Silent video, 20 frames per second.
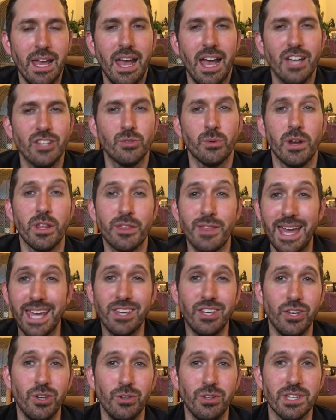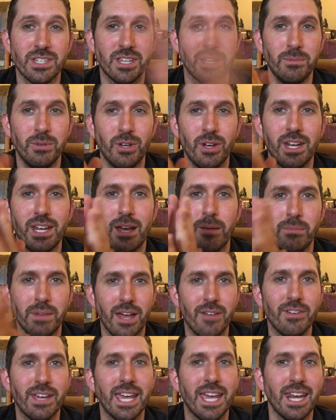I just want to thank you, this community. I'm
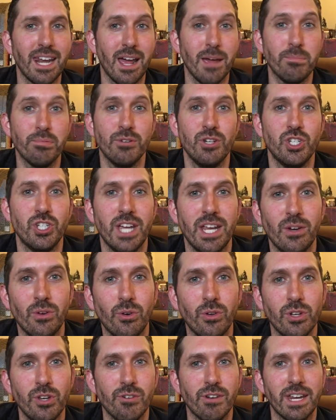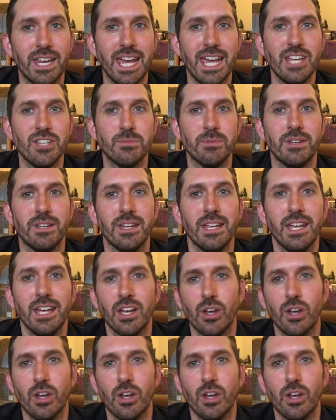loving it. I appreciate all your engagement.